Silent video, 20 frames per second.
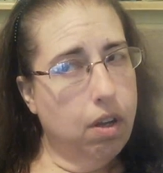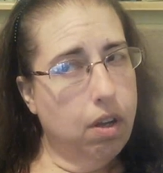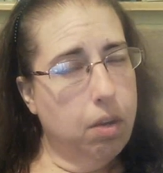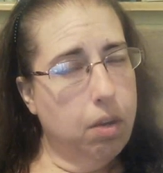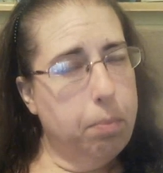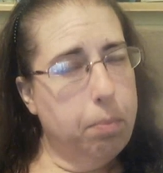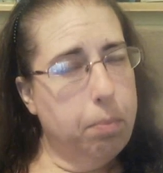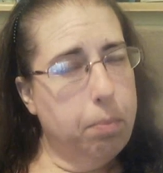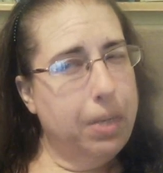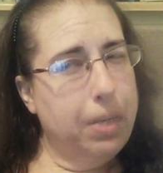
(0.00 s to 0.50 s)

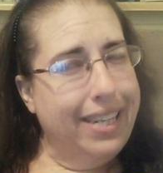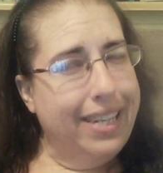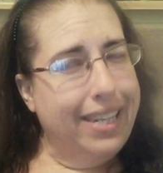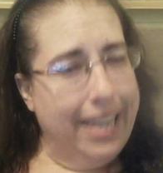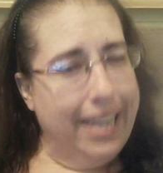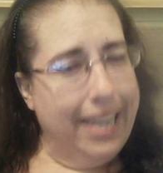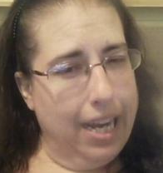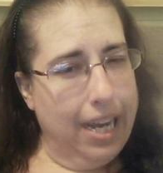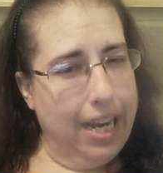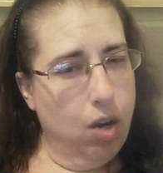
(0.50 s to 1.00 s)
But
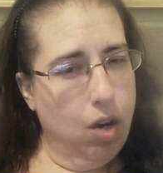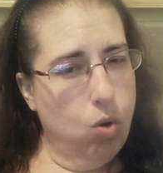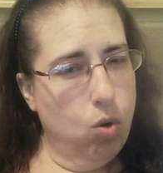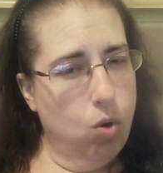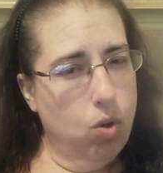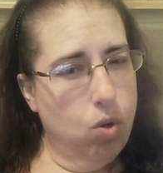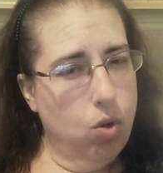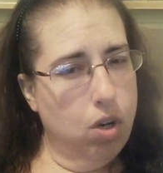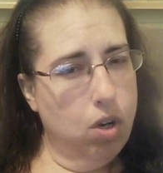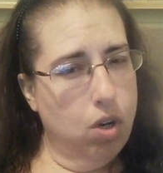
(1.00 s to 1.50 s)
now,
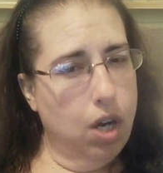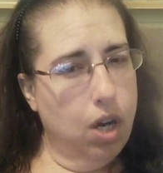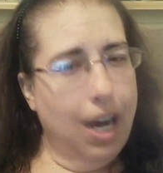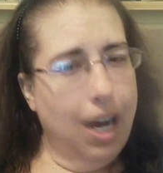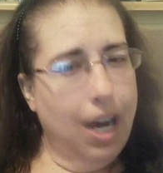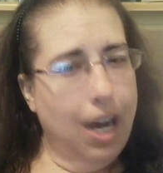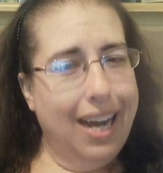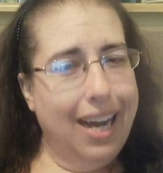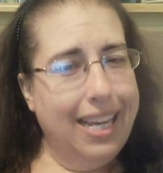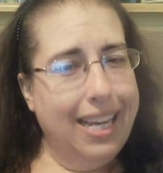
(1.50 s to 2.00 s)

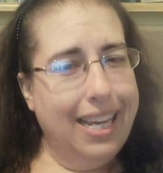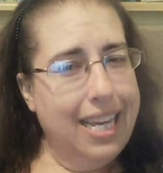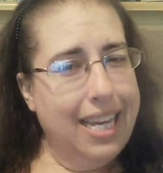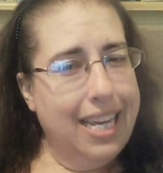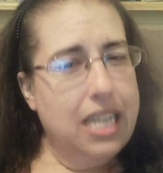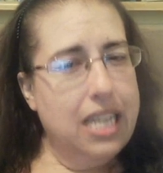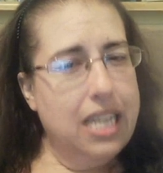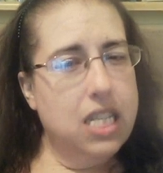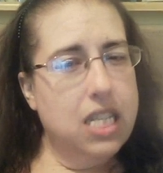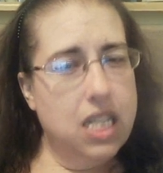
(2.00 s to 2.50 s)
I
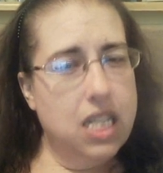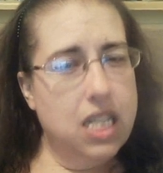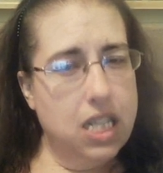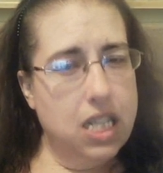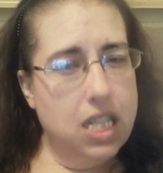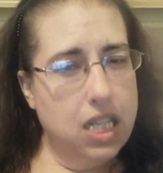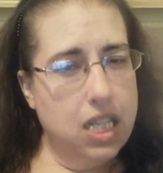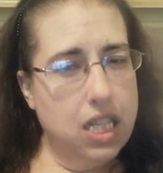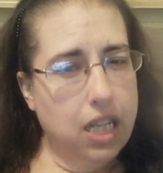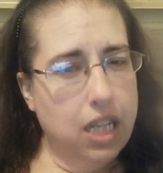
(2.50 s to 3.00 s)
can't
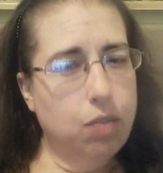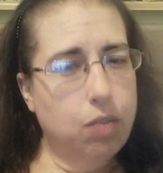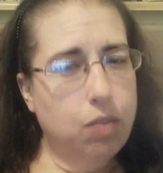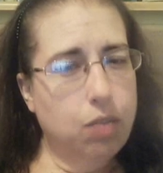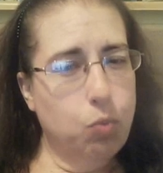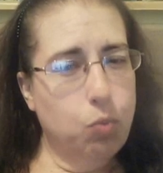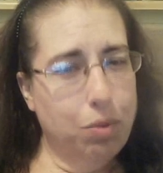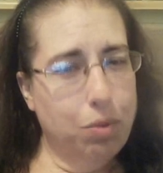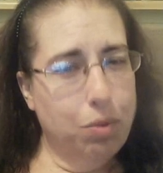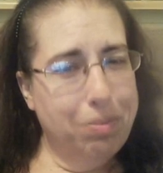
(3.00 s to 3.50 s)
sit in
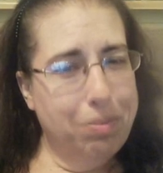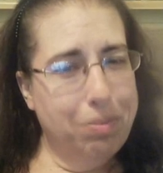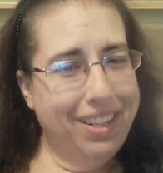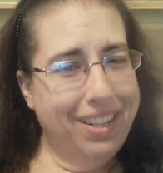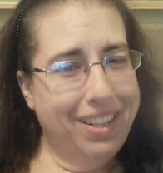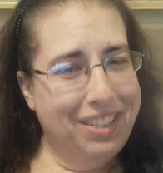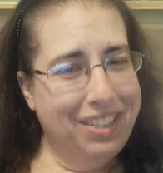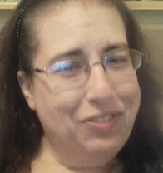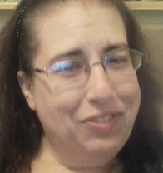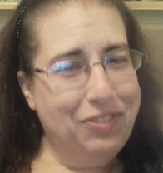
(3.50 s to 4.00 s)
one
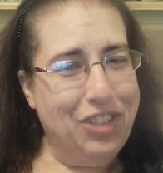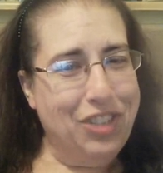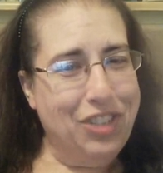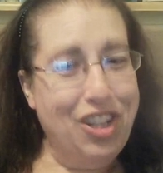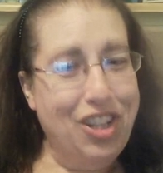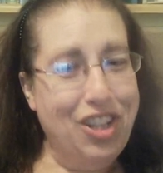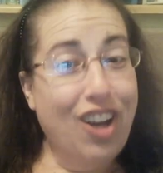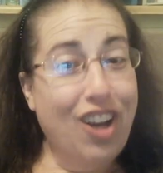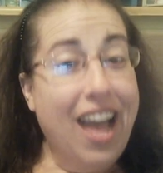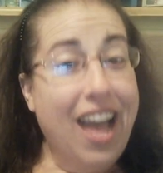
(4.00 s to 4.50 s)
place very
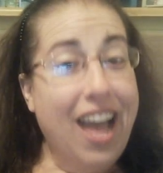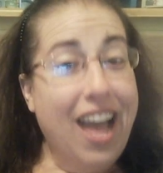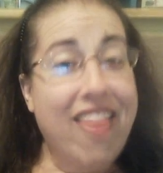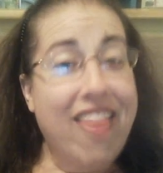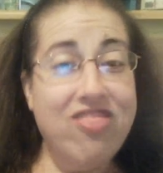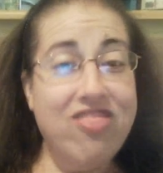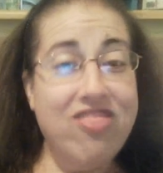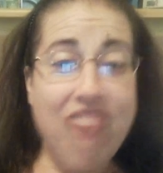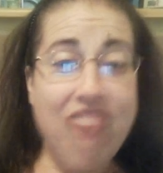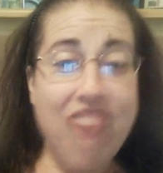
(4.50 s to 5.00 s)
long.
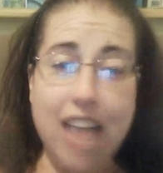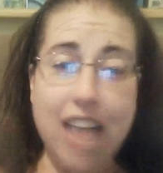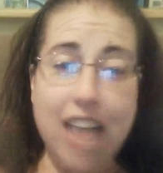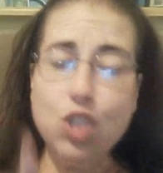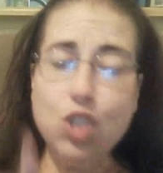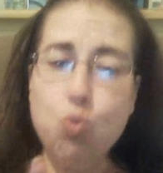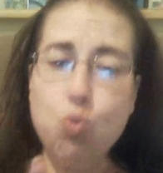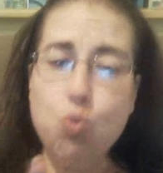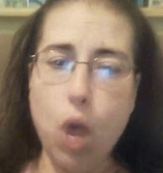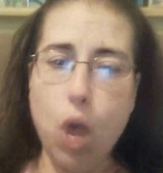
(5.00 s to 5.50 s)
That's
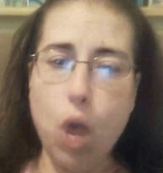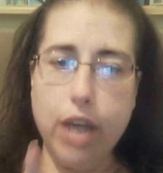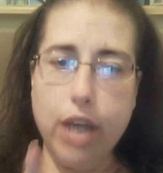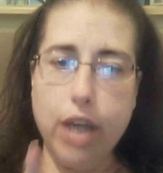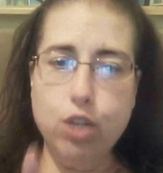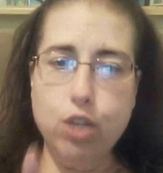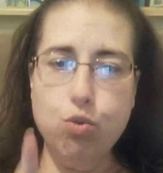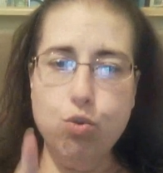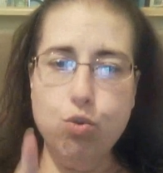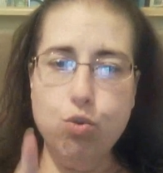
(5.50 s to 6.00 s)
why
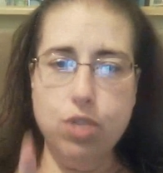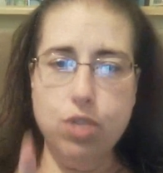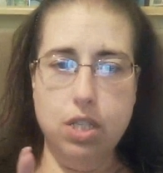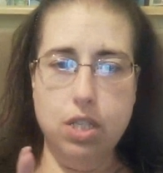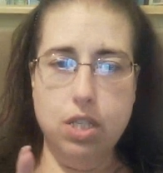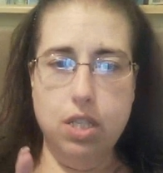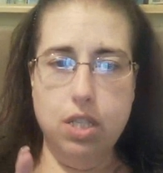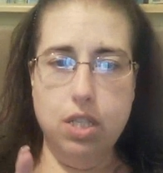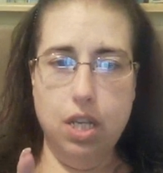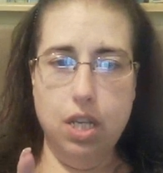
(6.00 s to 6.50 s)
you
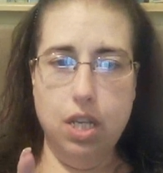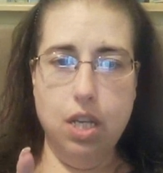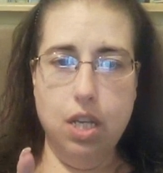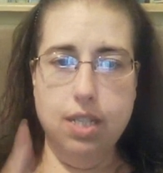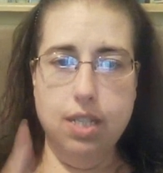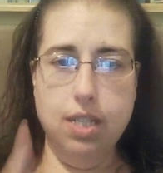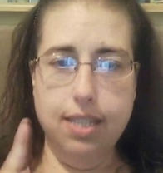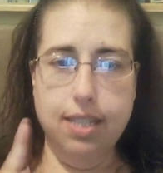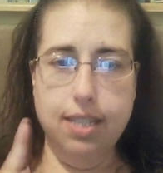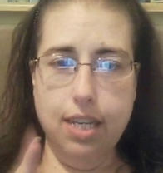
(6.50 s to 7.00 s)
see
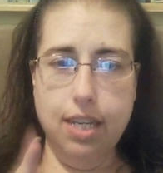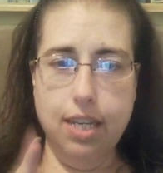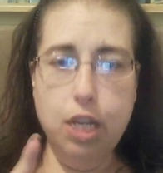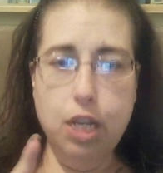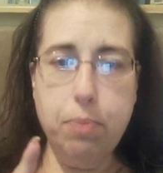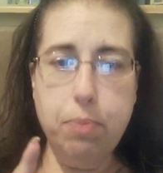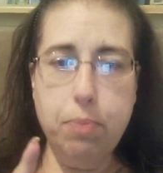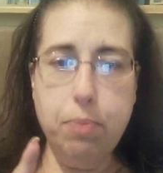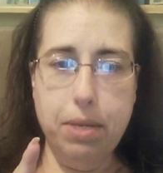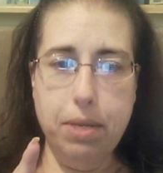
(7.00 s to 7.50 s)
skinny
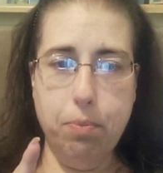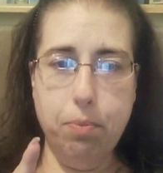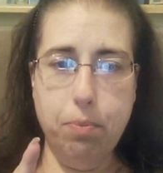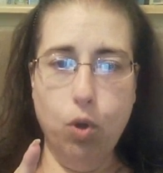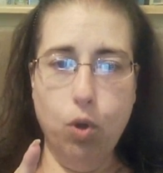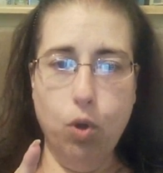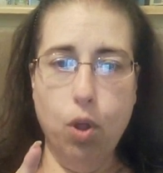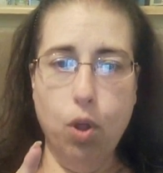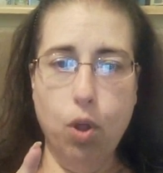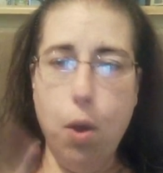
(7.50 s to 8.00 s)
people
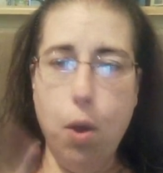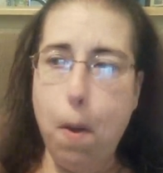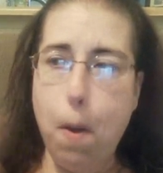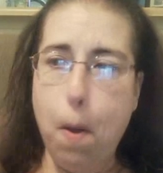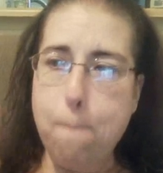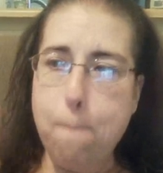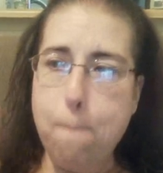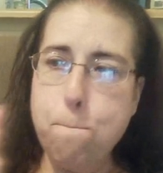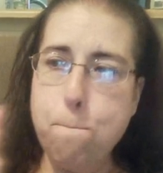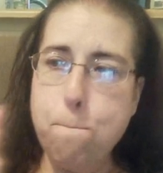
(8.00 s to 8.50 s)

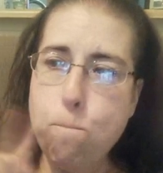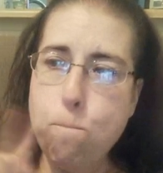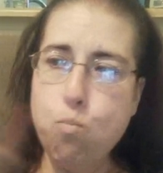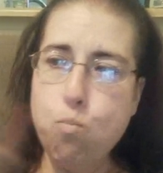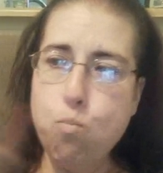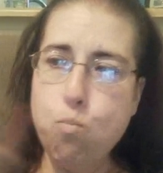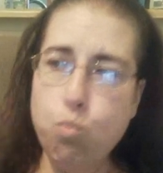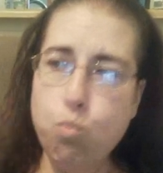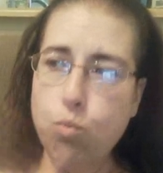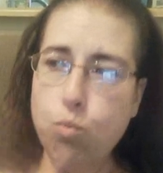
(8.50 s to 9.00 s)

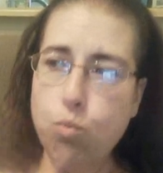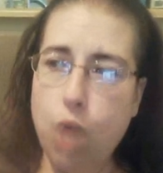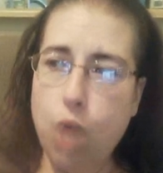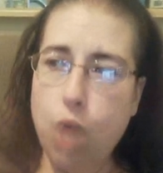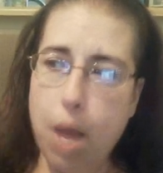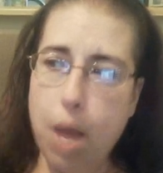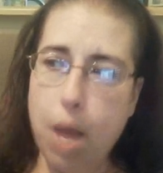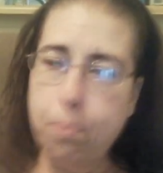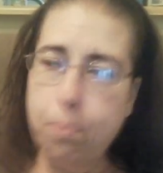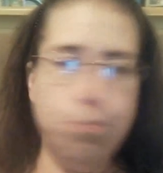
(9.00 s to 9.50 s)

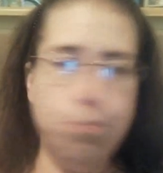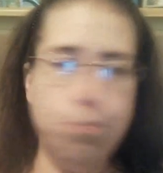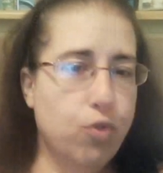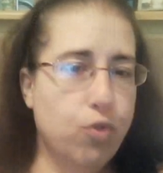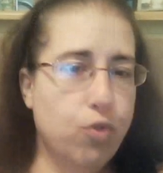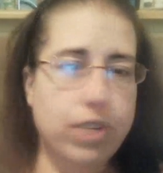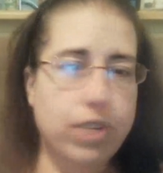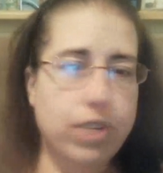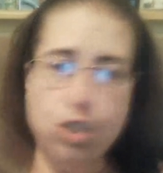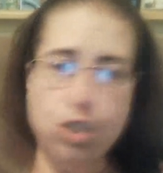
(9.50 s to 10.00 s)

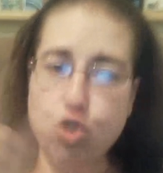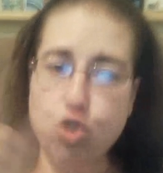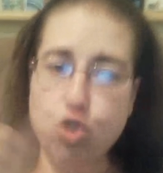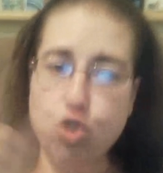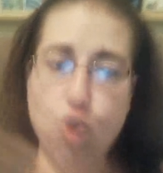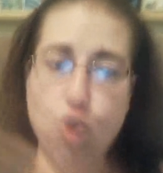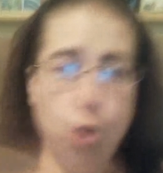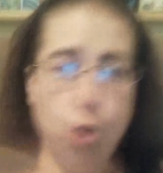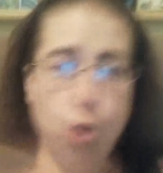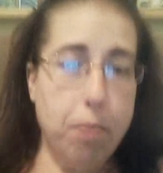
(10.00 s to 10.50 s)
moving
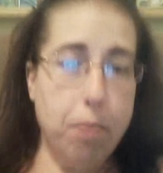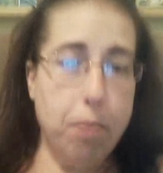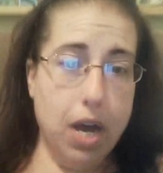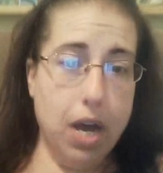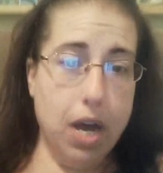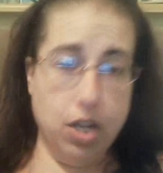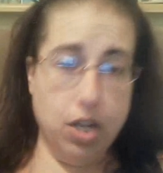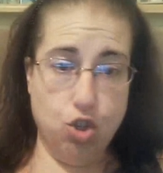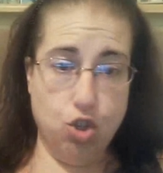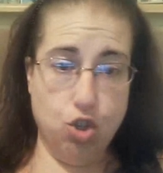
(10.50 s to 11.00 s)
so
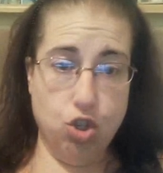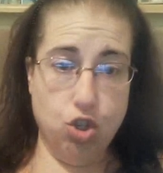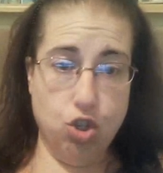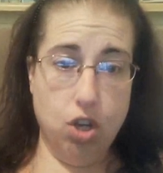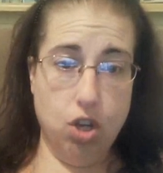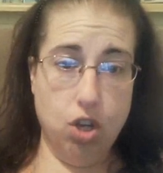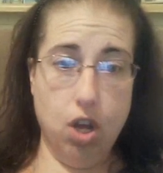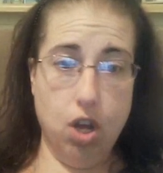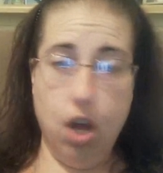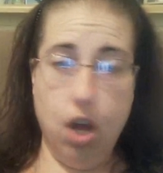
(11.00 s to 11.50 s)
much.
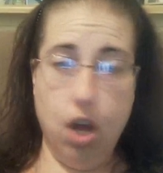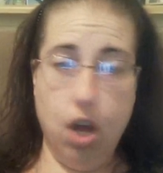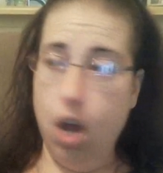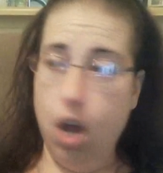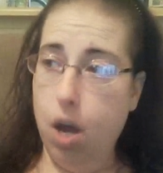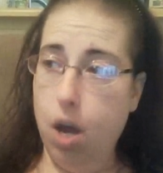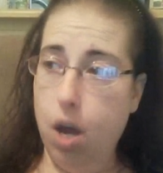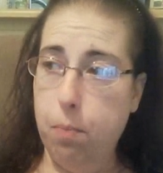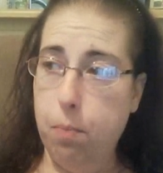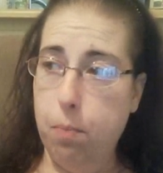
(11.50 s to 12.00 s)

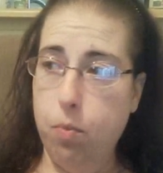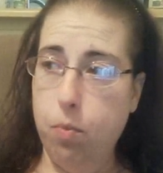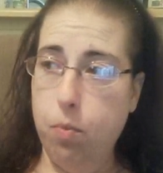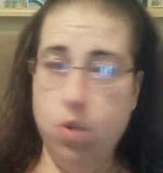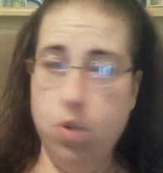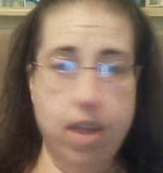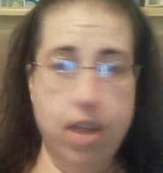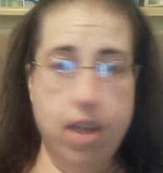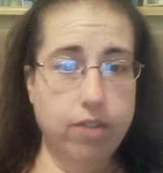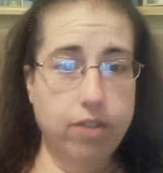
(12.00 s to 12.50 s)

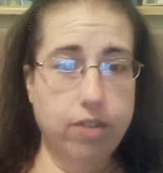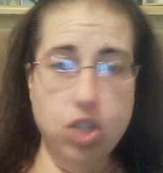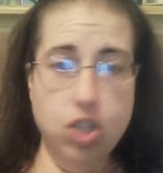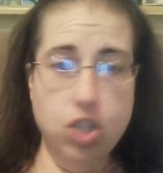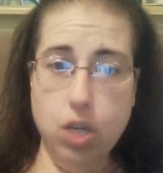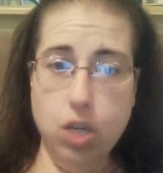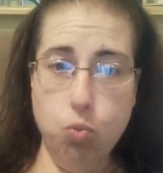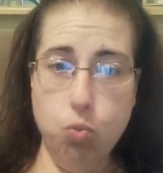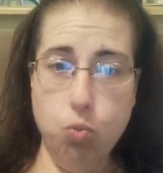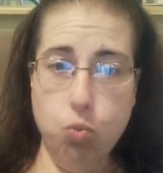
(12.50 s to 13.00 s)
Never sit
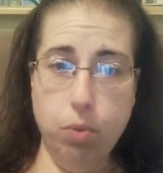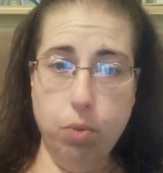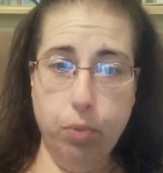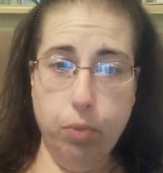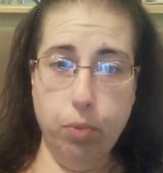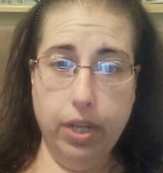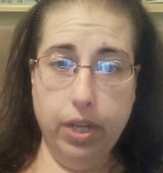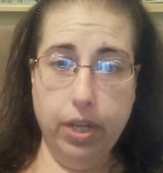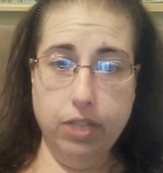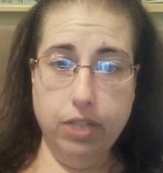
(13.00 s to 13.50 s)
in one
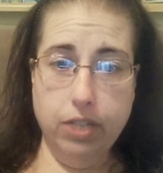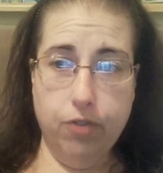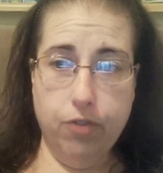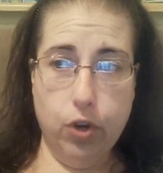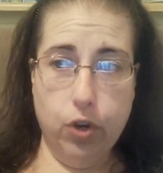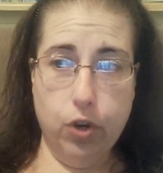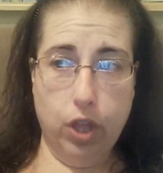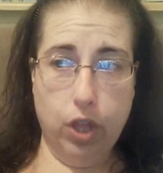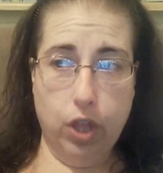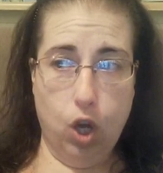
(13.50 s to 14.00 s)
place
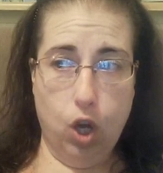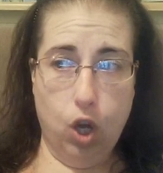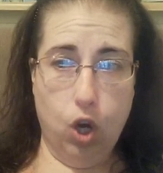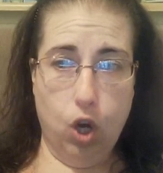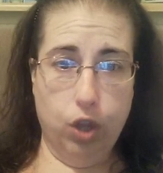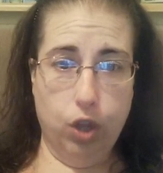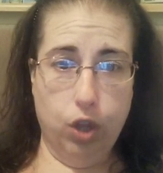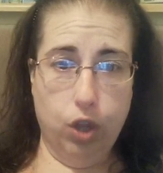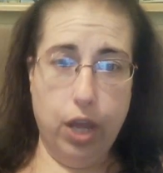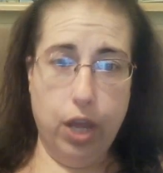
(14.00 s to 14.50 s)
very
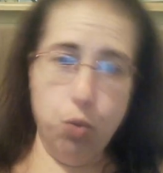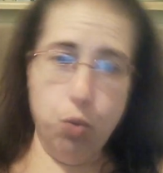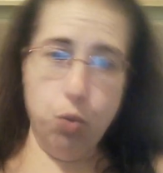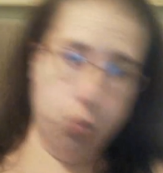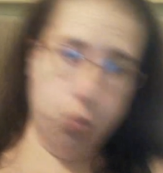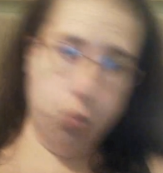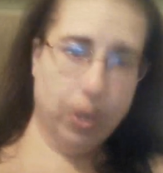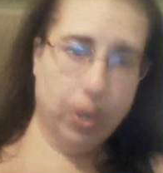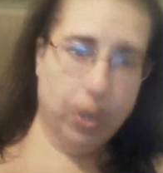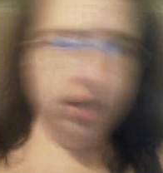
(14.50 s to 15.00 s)
long. They
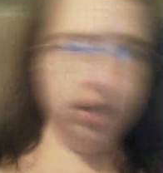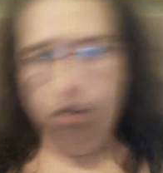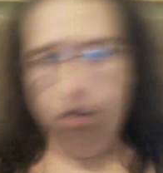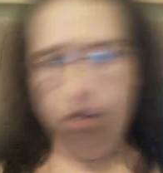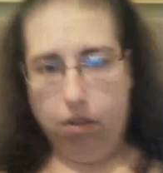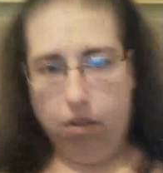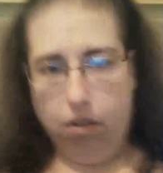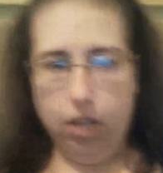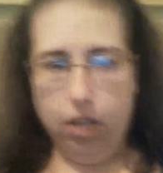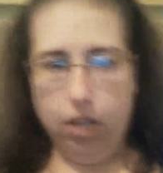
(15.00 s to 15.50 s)

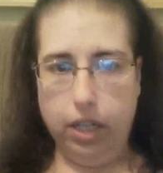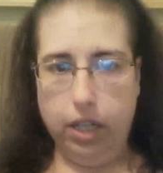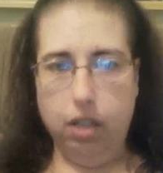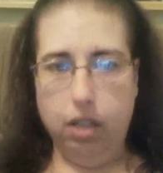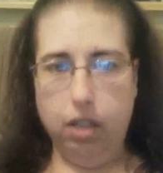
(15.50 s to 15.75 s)
wiggle, and